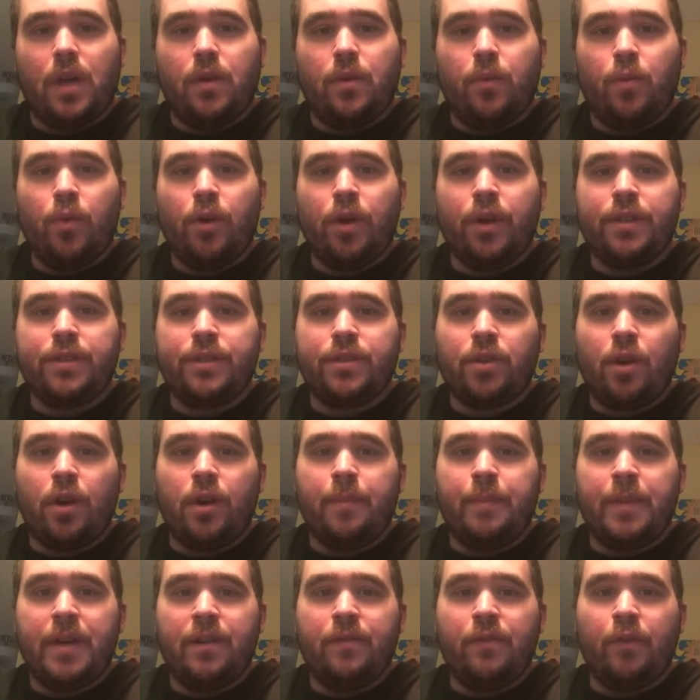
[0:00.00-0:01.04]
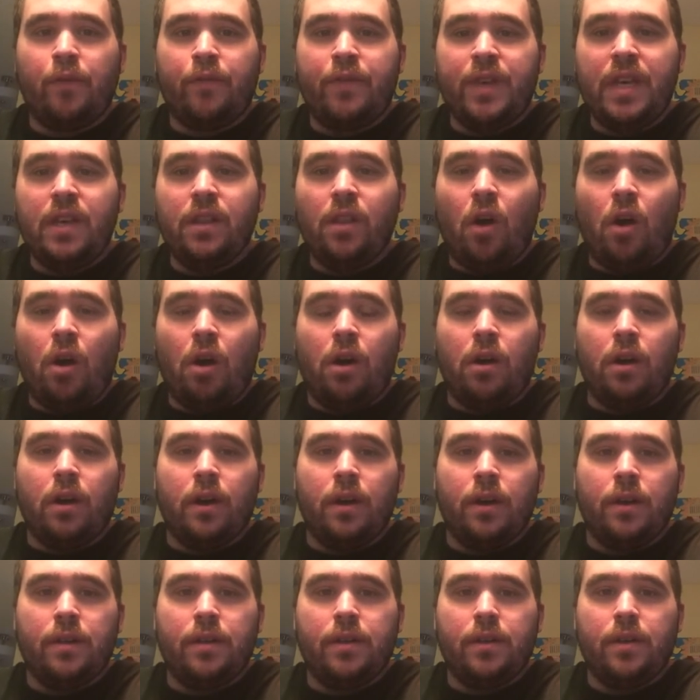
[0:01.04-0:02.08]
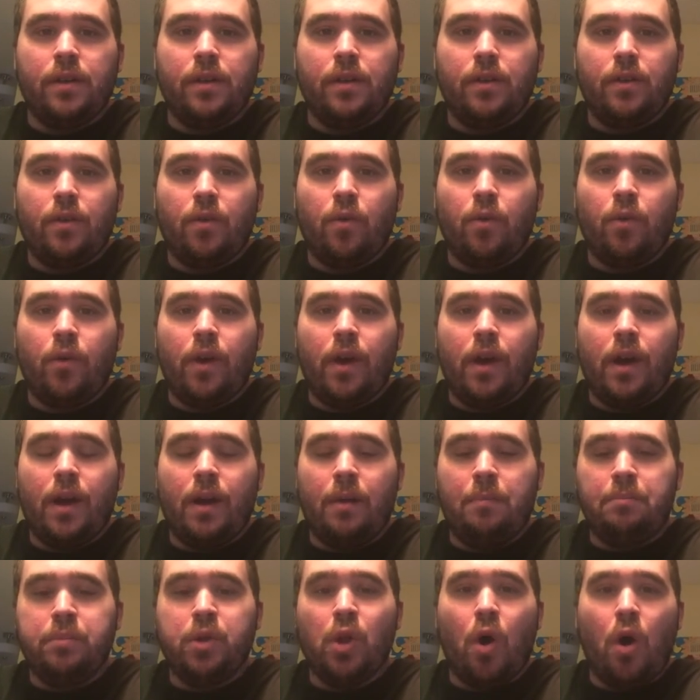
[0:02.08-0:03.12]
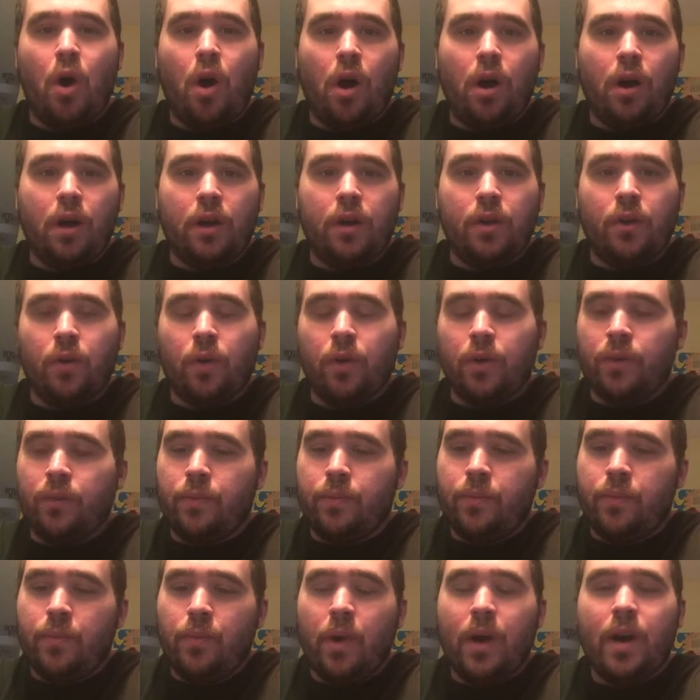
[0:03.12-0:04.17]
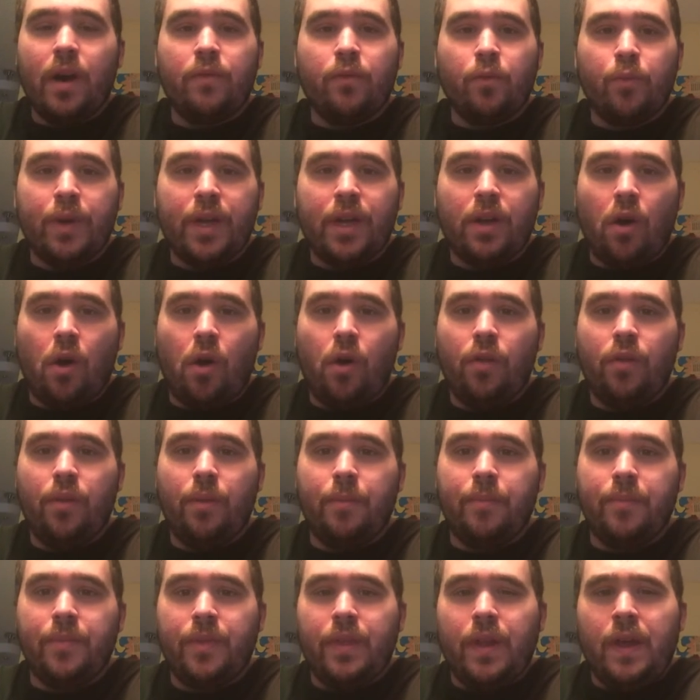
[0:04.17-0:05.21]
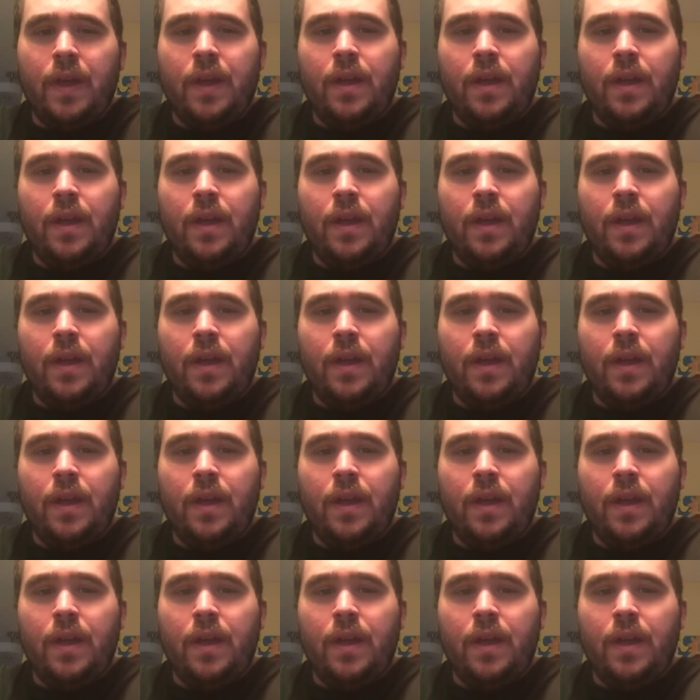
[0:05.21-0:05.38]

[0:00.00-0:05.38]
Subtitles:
We're going to start a bit of a vlog or a blog or whatever we call them.